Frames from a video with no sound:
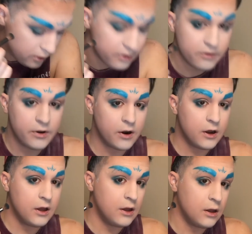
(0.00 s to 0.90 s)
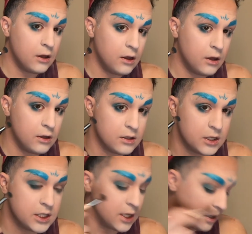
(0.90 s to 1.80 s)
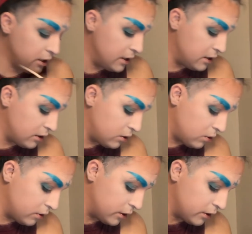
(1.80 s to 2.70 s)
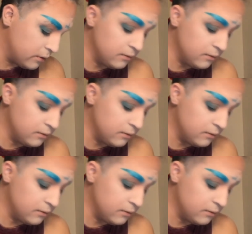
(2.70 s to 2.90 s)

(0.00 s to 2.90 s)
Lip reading: very subtly in the corner,